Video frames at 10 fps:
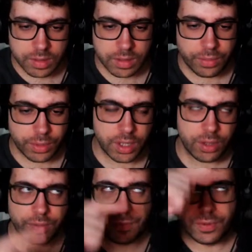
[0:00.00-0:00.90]
This is the
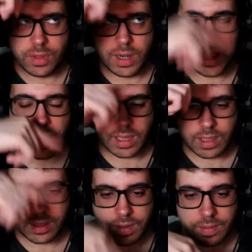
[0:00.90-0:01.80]
rotation for the
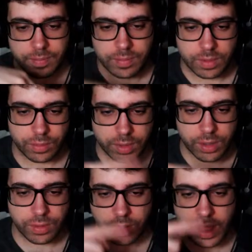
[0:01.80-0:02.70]
neck. The
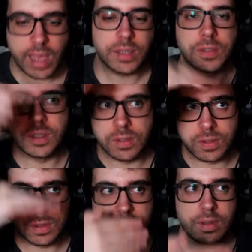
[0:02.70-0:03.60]
rotation dot x
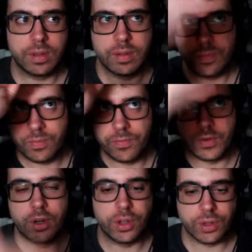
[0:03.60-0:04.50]
is
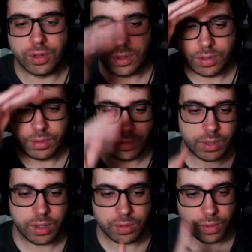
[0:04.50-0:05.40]
vertical.
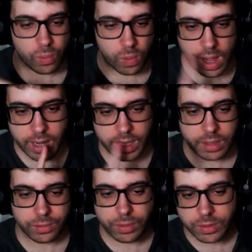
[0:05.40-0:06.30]
Rotation dot y
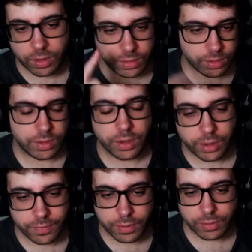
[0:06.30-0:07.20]
is horizontal.
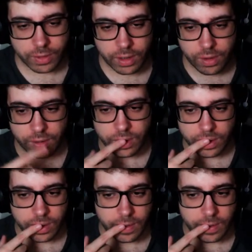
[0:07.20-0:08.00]
Not confusing at all.